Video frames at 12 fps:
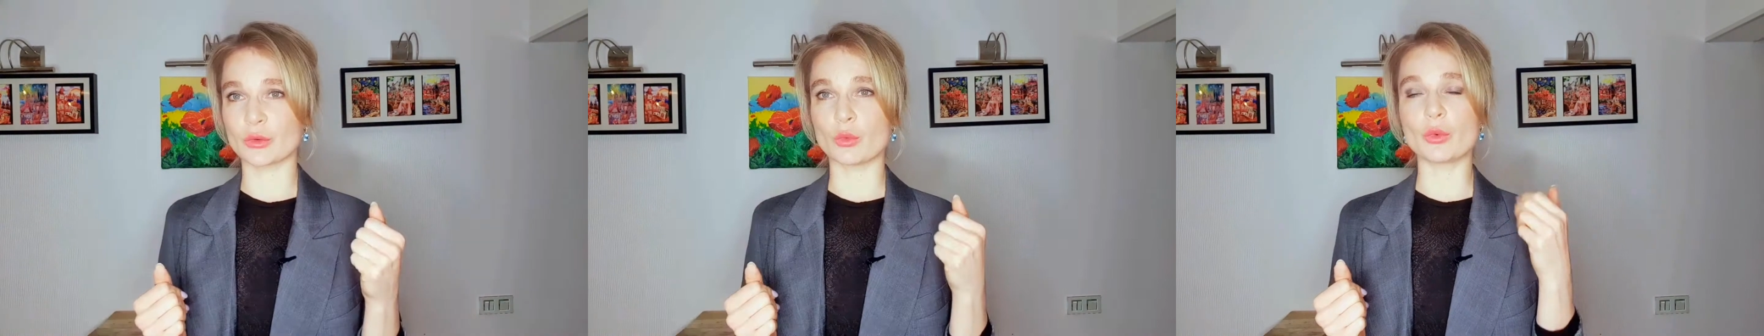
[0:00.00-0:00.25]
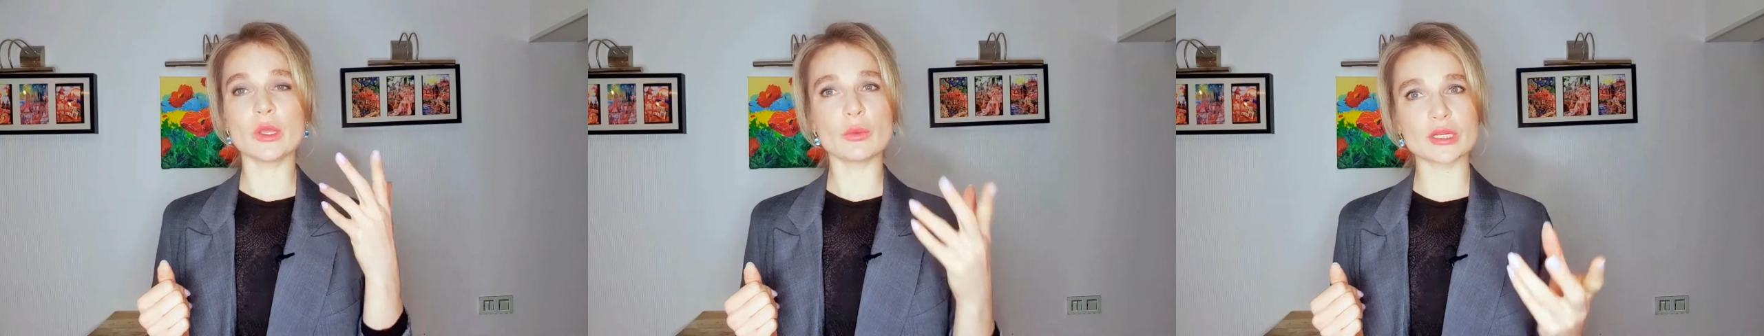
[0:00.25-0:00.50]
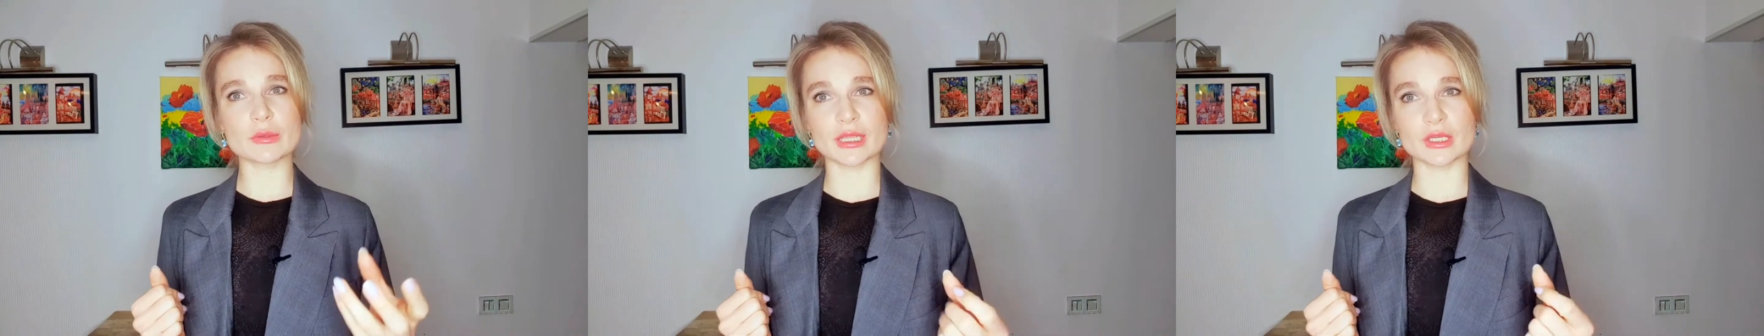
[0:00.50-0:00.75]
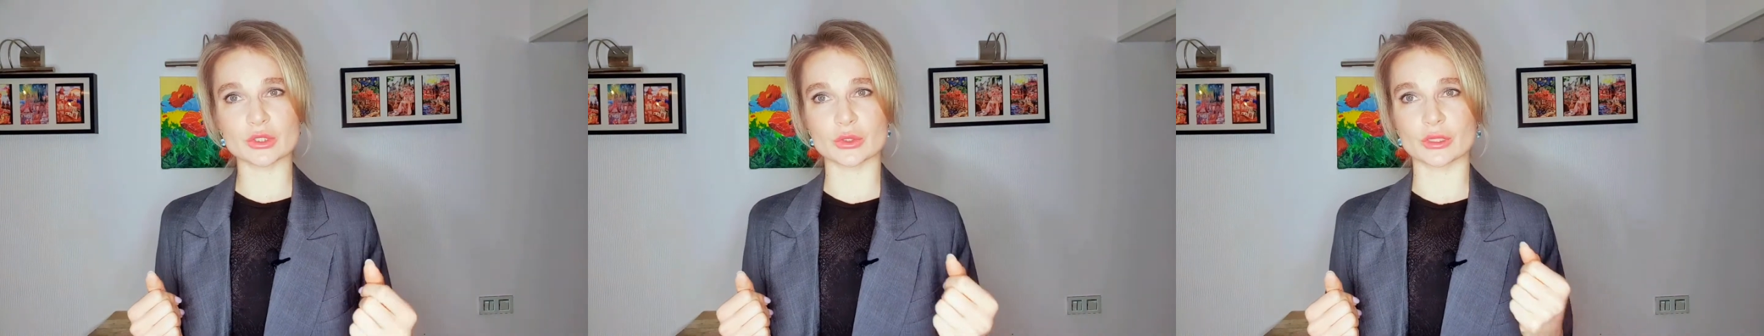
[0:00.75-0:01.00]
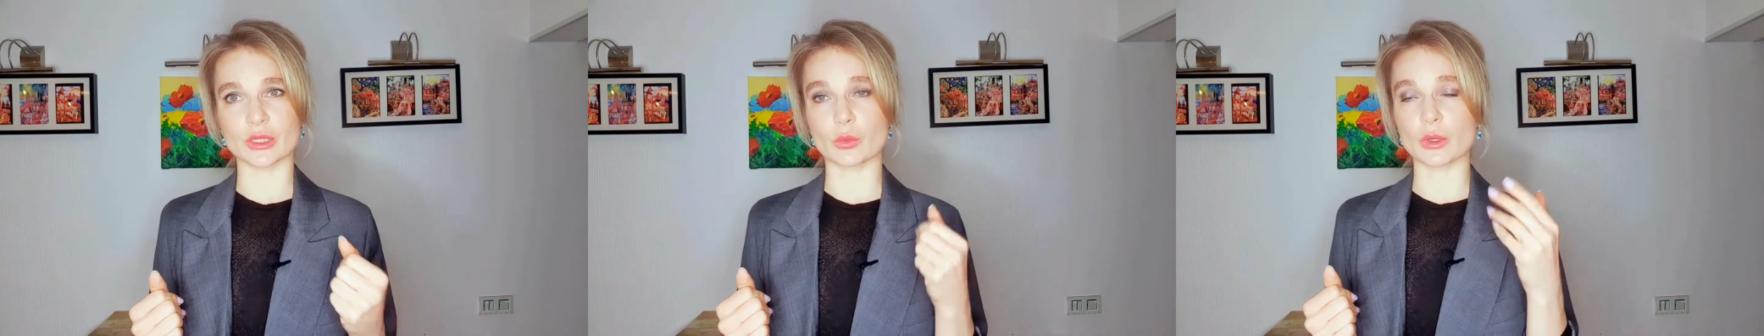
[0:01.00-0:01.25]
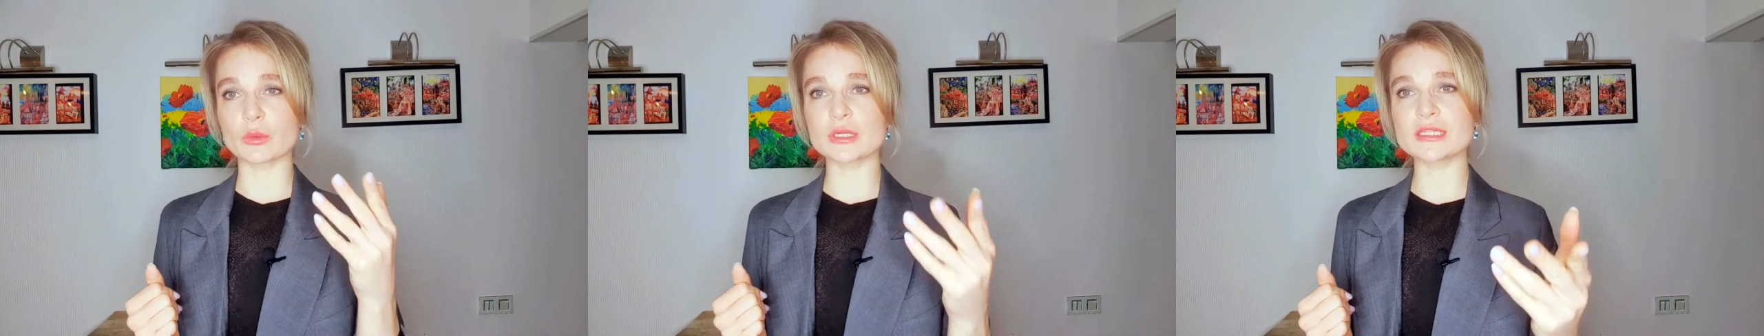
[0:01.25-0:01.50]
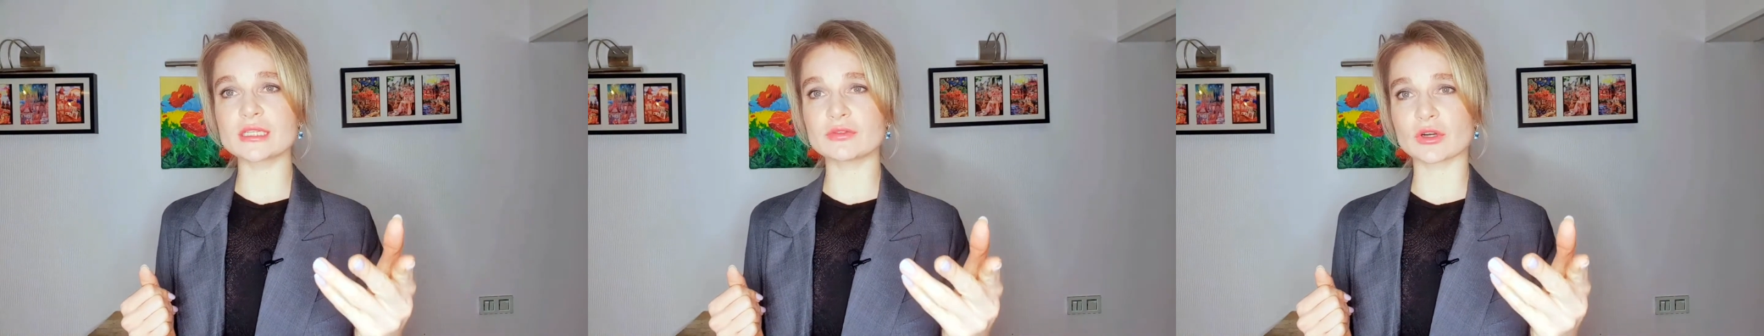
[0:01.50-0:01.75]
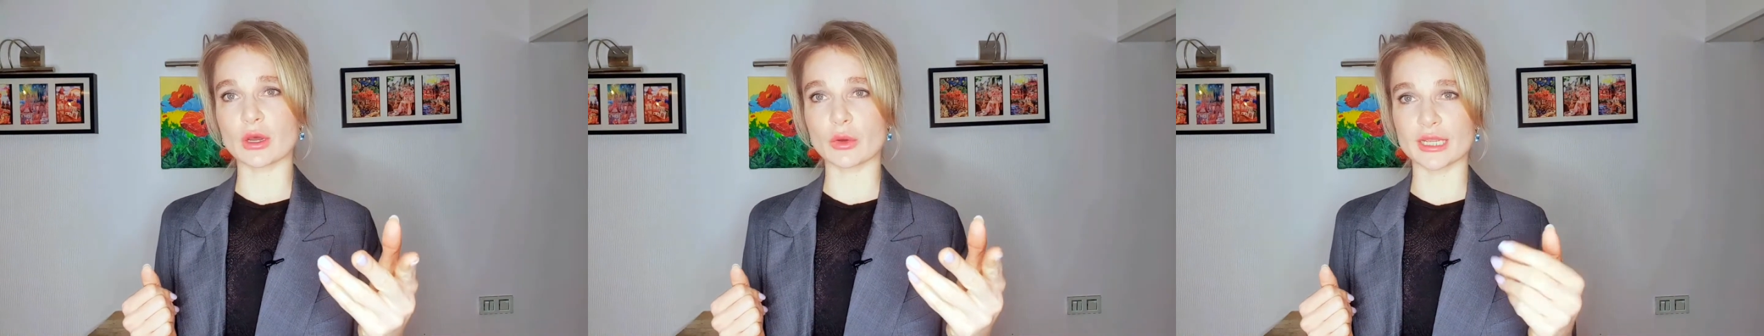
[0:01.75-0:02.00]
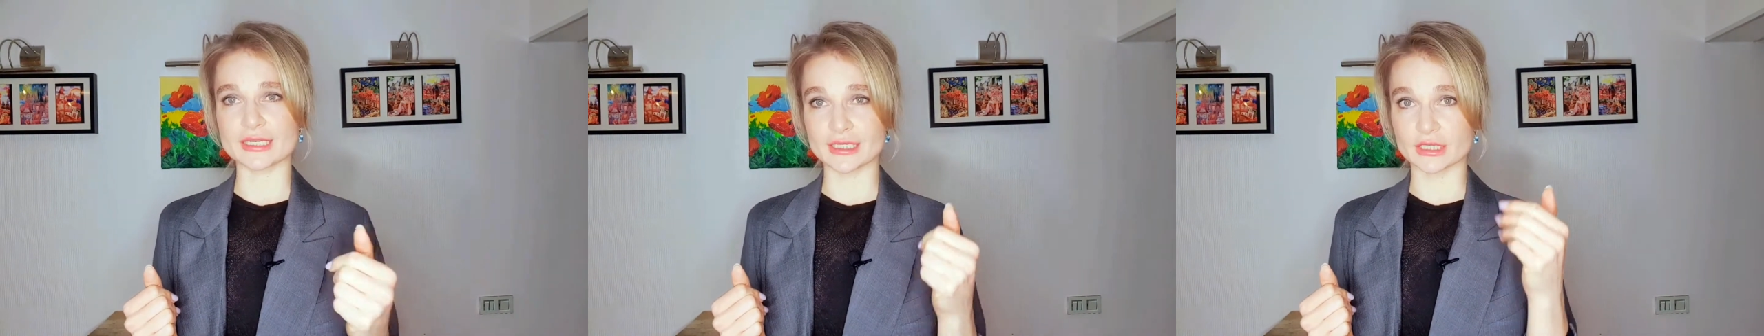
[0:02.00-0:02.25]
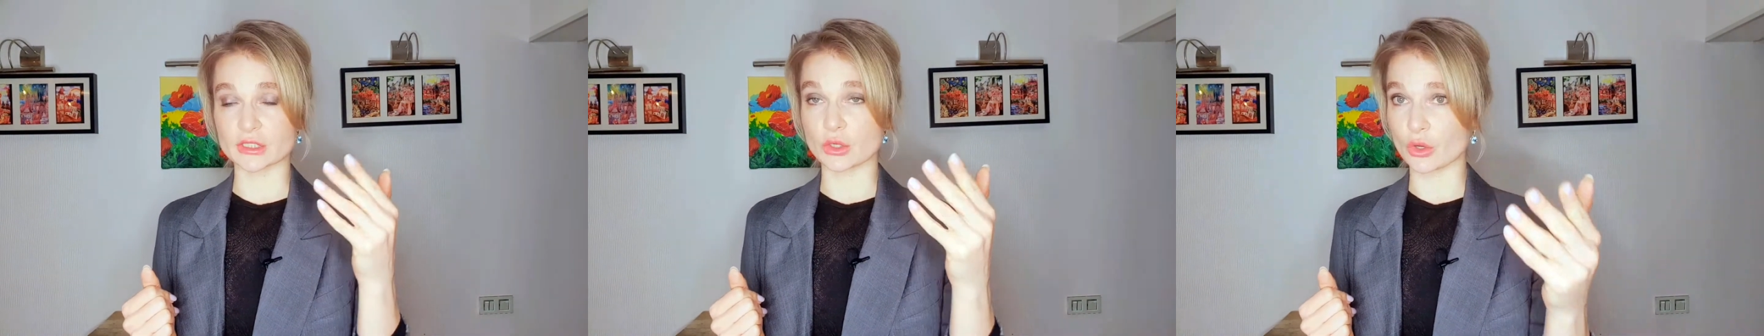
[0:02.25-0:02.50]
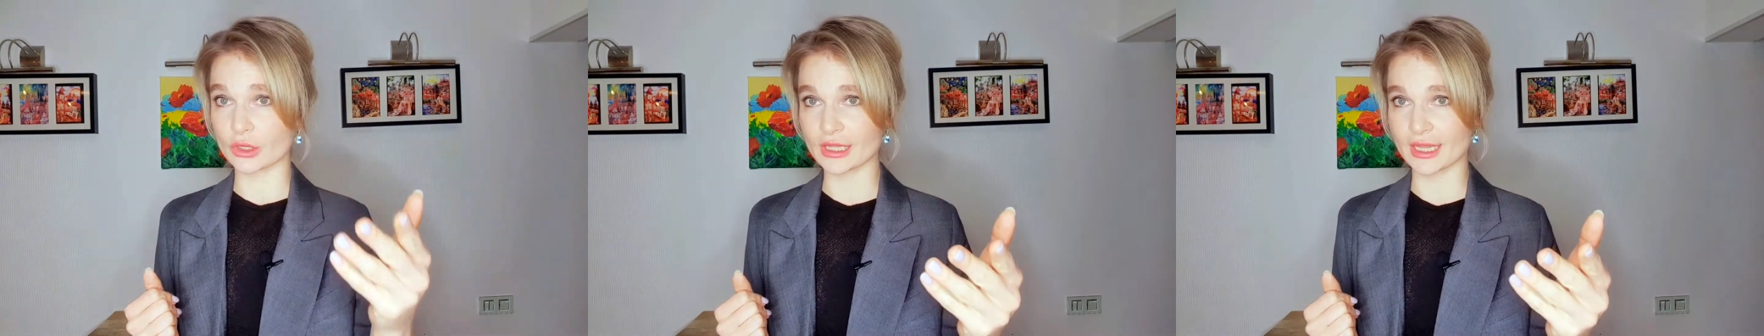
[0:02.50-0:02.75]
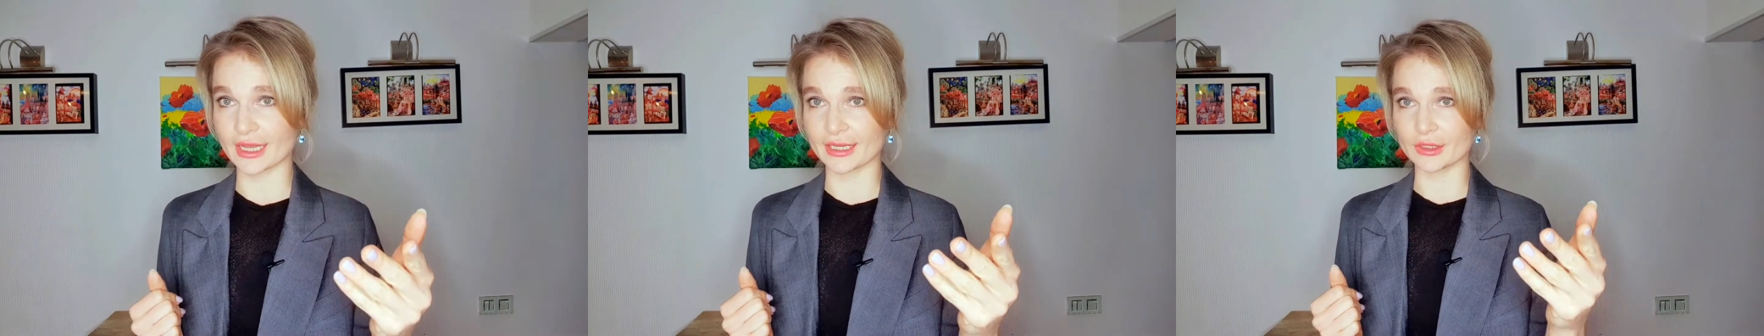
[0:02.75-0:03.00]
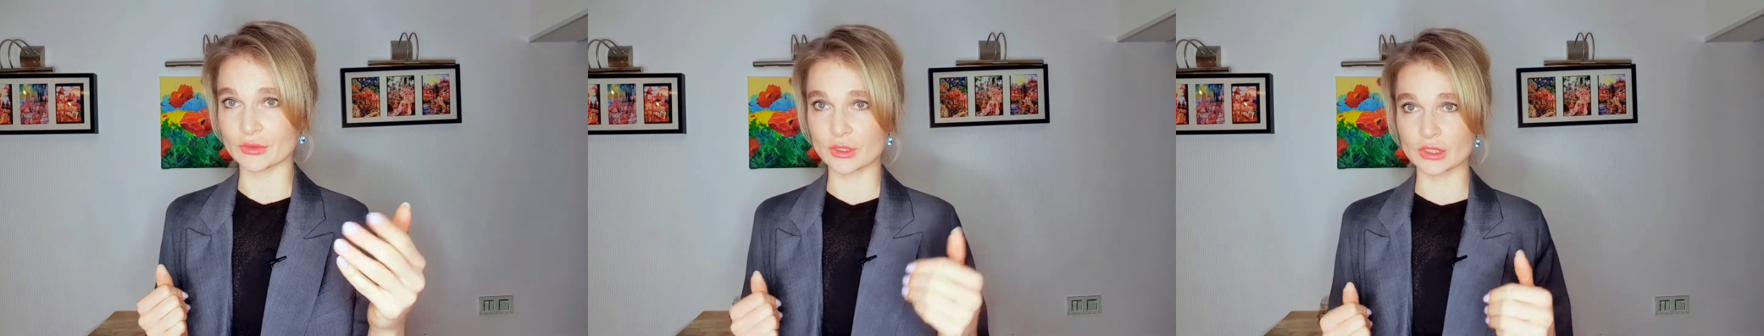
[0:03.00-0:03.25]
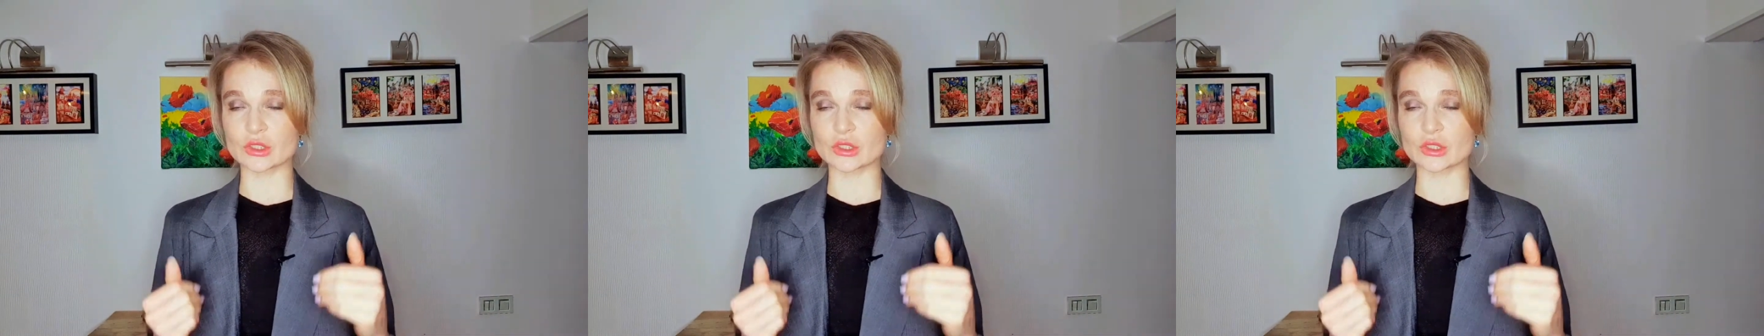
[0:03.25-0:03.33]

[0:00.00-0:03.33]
We want to make sure that when we deliver our ideas online